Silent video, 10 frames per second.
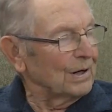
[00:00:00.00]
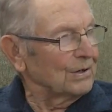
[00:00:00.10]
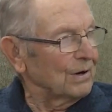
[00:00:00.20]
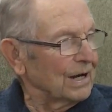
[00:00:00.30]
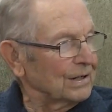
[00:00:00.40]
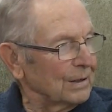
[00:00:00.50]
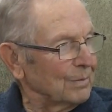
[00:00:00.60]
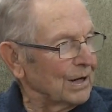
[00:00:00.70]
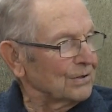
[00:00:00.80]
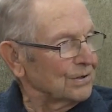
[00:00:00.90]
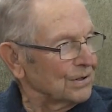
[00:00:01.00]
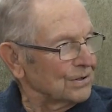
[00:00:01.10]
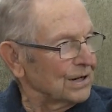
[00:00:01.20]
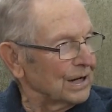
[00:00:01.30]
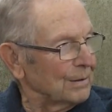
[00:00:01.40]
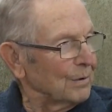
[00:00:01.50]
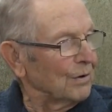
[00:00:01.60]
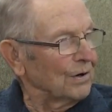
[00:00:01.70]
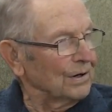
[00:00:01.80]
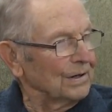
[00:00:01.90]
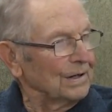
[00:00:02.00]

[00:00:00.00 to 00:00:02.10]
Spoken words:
attracting passengers anymore.